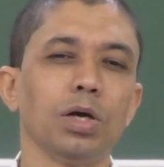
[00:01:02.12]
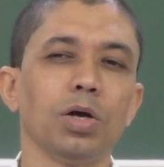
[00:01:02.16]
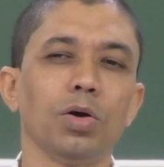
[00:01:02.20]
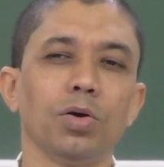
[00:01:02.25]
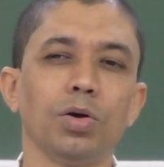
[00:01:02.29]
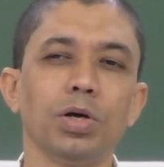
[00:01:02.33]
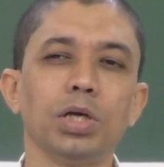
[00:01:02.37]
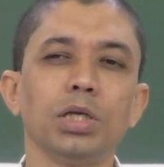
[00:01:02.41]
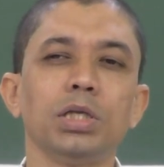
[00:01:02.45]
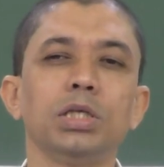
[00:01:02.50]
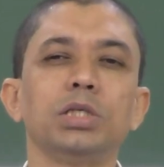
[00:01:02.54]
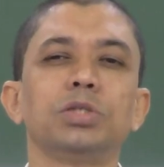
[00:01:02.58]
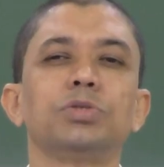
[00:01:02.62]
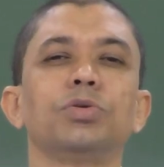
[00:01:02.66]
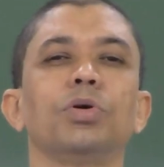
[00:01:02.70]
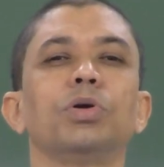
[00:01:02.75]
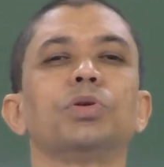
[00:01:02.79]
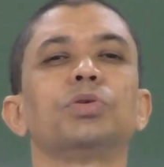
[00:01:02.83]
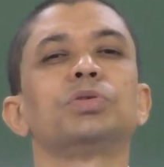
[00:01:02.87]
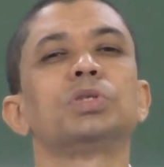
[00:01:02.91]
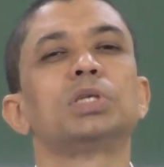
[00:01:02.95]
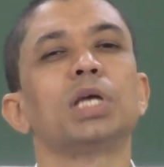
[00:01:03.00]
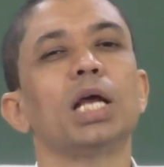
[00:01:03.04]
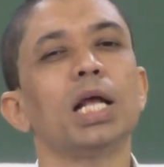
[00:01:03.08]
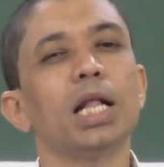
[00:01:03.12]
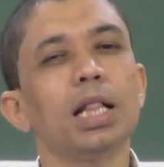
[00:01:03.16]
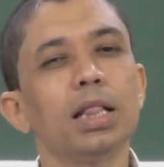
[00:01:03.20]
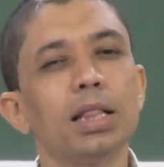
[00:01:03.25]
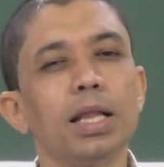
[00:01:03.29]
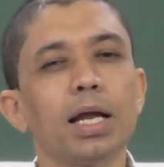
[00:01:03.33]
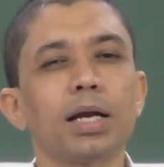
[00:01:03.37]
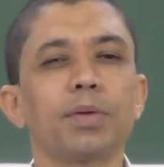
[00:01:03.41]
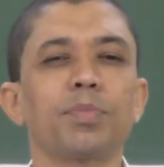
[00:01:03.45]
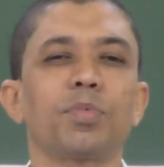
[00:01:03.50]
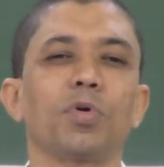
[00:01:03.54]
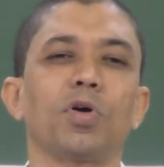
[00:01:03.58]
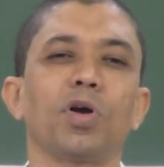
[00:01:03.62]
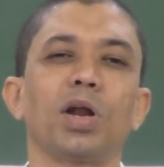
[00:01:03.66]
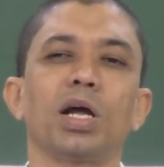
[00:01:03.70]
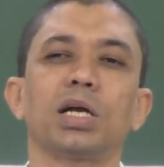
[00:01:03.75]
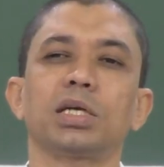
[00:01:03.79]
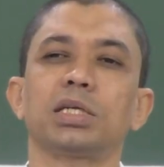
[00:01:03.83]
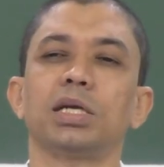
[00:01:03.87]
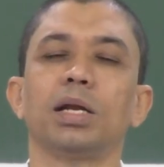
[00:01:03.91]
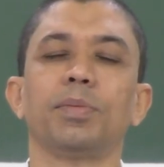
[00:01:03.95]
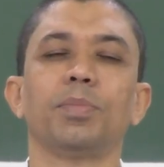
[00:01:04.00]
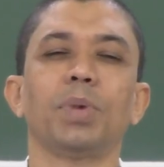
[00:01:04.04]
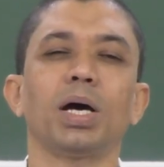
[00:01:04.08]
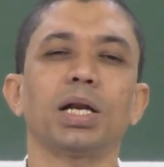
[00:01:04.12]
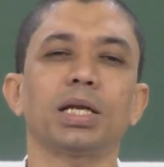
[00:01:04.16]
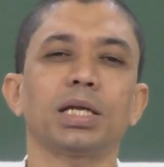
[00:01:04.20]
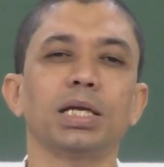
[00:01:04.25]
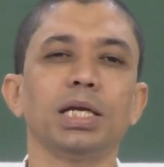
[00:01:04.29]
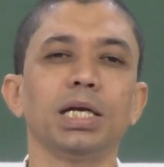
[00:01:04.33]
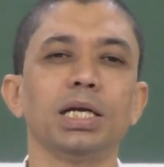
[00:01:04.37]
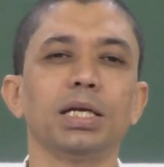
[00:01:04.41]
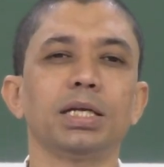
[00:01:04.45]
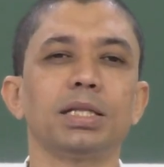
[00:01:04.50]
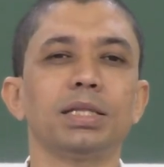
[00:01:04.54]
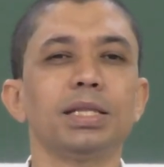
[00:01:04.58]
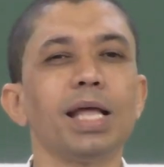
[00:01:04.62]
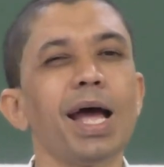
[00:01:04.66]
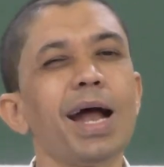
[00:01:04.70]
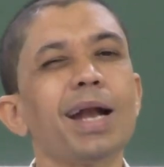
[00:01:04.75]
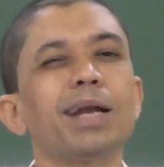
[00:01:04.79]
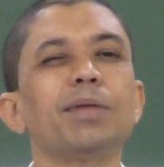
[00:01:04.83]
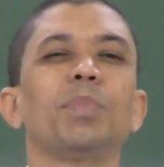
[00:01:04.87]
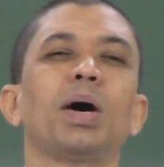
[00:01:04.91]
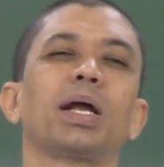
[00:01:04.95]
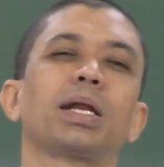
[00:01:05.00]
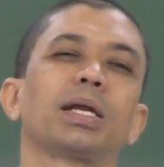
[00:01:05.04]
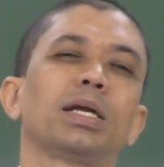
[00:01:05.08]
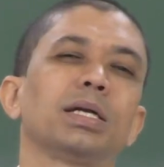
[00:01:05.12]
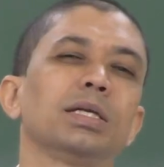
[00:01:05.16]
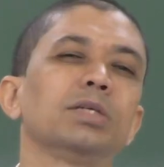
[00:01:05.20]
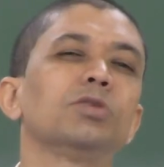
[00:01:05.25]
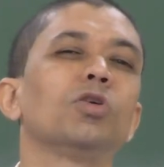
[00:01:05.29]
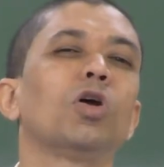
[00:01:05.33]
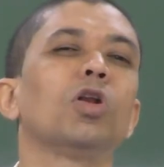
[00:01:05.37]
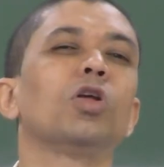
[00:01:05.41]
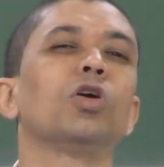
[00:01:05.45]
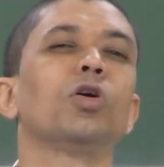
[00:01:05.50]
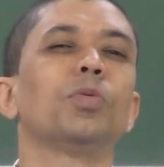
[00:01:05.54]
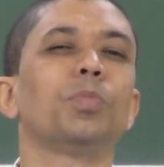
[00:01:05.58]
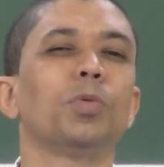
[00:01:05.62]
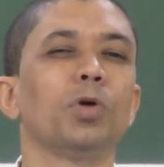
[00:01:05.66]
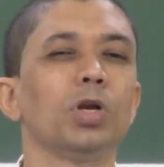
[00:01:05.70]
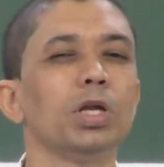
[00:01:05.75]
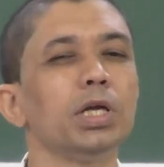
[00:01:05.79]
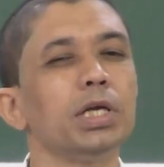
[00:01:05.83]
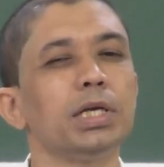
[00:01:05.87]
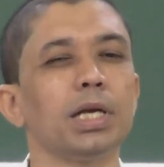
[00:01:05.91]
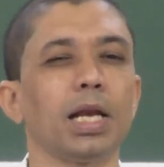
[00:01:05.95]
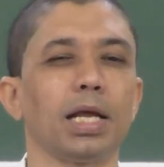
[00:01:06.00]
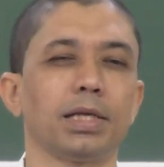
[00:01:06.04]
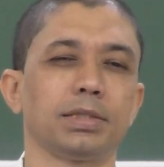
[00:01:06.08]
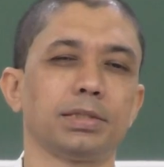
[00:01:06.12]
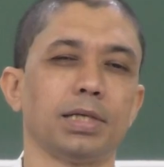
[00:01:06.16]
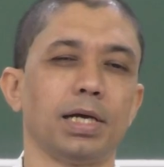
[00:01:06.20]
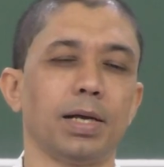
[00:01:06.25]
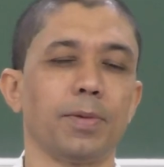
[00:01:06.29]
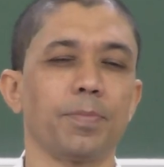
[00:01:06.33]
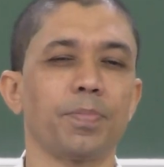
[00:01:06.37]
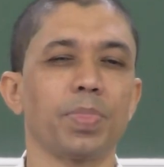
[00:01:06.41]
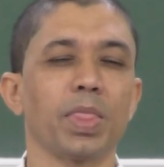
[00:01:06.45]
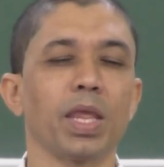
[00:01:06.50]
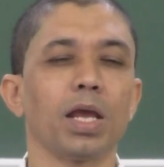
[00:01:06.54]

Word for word: when he is going to sell that product in a market that market is oligopoly in nature